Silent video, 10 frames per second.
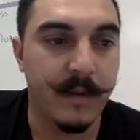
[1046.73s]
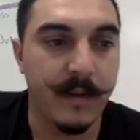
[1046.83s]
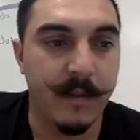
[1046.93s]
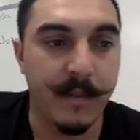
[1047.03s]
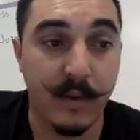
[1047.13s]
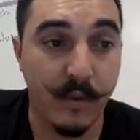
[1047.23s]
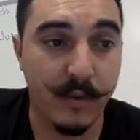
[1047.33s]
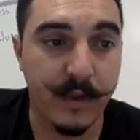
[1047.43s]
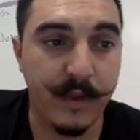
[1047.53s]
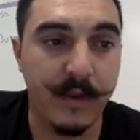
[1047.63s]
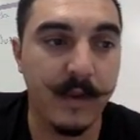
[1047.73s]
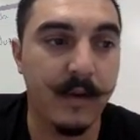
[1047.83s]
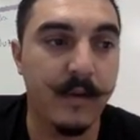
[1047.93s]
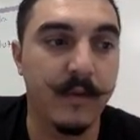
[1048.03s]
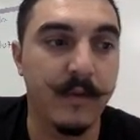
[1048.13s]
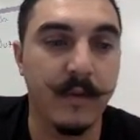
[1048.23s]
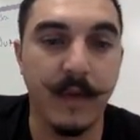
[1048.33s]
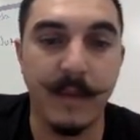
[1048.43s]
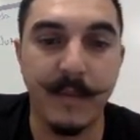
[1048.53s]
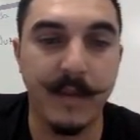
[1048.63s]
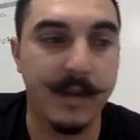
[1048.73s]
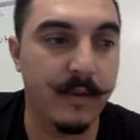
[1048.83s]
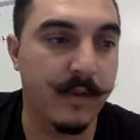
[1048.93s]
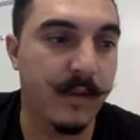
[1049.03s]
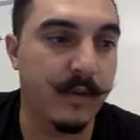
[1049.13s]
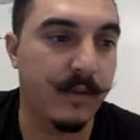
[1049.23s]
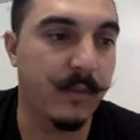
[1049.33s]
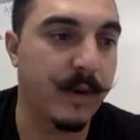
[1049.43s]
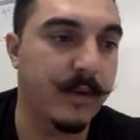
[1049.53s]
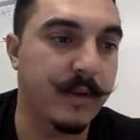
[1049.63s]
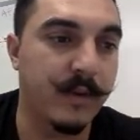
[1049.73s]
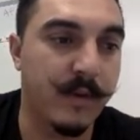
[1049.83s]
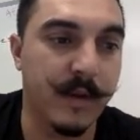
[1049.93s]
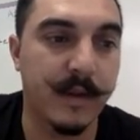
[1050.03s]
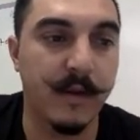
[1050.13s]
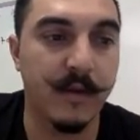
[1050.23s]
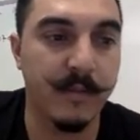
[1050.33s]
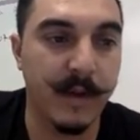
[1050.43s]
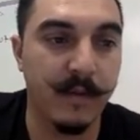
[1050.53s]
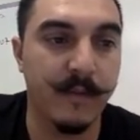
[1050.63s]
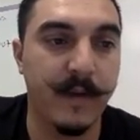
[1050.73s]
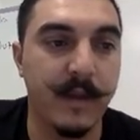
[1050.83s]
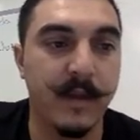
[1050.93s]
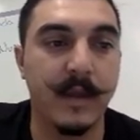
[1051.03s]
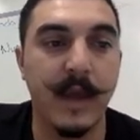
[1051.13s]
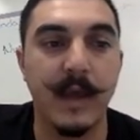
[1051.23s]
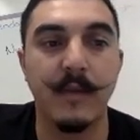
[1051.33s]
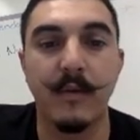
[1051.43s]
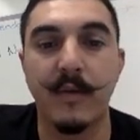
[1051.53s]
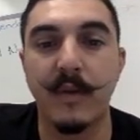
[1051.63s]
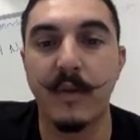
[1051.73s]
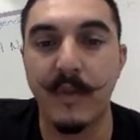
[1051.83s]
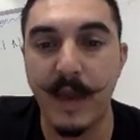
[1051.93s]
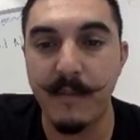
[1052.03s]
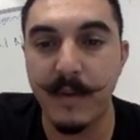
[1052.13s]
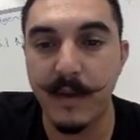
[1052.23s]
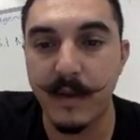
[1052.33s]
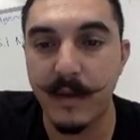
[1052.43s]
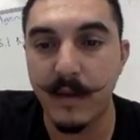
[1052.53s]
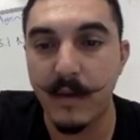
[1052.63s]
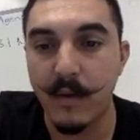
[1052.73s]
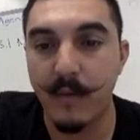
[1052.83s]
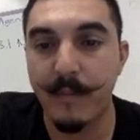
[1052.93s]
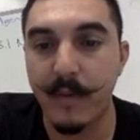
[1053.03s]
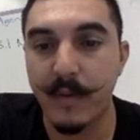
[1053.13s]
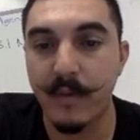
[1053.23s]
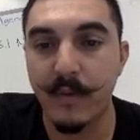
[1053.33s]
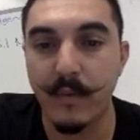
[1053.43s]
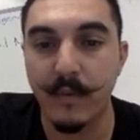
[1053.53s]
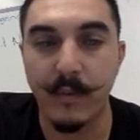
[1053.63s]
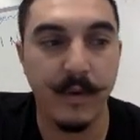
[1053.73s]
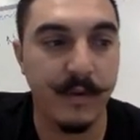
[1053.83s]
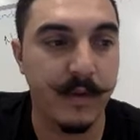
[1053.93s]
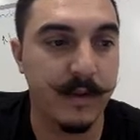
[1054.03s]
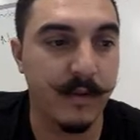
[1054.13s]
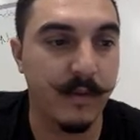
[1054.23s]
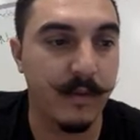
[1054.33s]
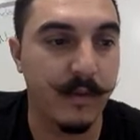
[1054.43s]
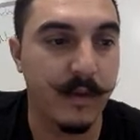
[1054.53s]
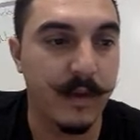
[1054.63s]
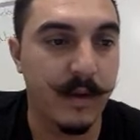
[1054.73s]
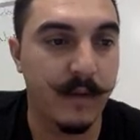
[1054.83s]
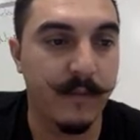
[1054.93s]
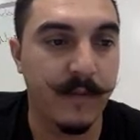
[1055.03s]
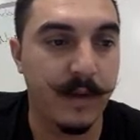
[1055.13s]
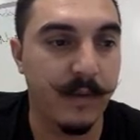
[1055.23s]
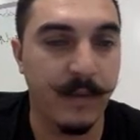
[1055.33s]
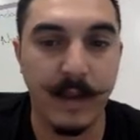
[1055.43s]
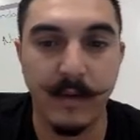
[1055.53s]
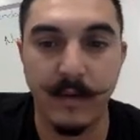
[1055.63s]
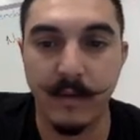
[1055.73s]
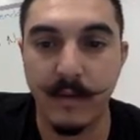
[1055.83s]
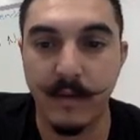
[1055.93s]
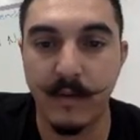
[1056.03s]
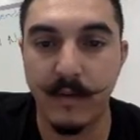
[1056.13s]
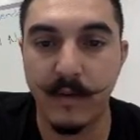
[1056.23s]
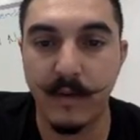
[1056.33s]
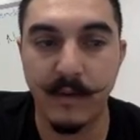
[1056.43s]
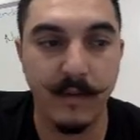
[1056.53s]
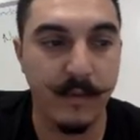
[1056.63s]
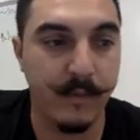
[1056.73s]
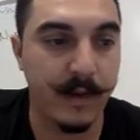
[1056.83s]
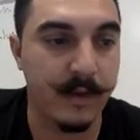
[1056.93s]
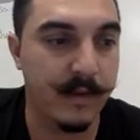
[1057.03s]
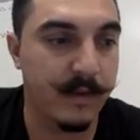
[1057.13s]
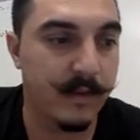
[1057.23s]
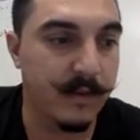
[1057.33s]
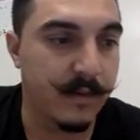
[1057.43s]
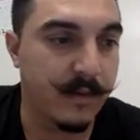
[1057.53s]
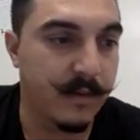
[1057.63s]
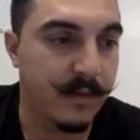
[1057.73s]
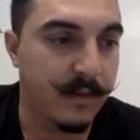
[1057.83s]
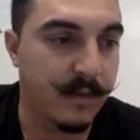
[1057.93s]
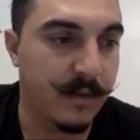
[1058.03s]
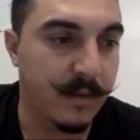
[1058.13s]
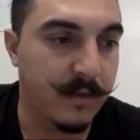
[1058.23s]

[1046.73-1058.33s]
mature T cells, epithelial cells as well, dendritic cells, macrophages, and those thymic corpuscles, which are these little fellows right here. You can see here on the right. Okay.